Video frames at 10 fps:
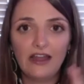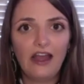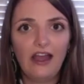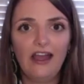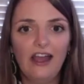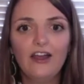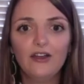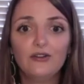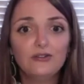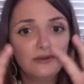
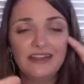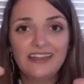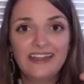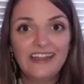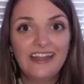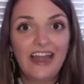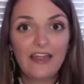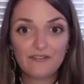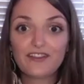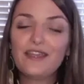how
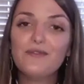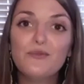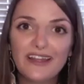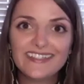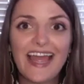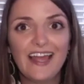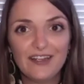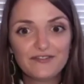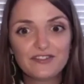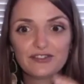everything went
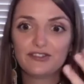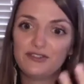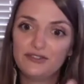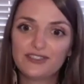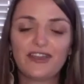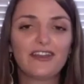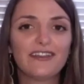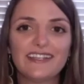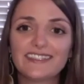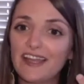after you started
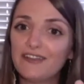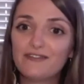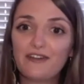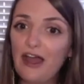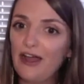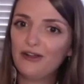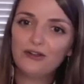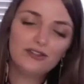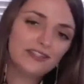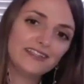this. Kind of,
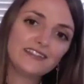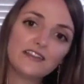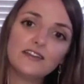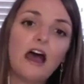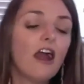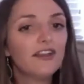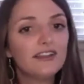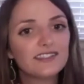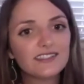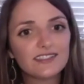how did the
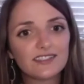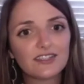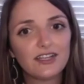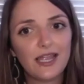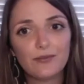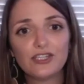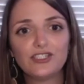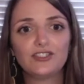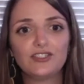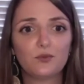artists'
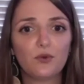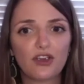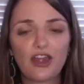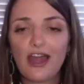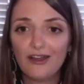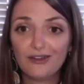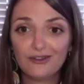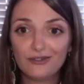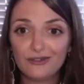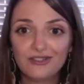collaborations work?
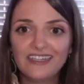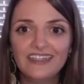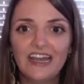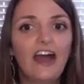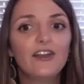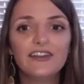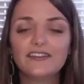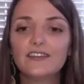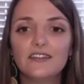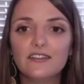How
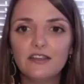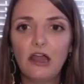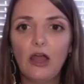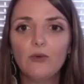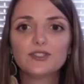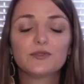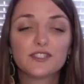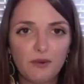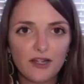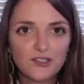was the
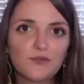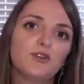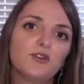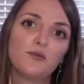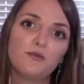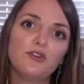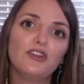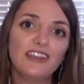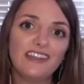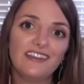response from the
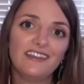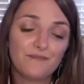community?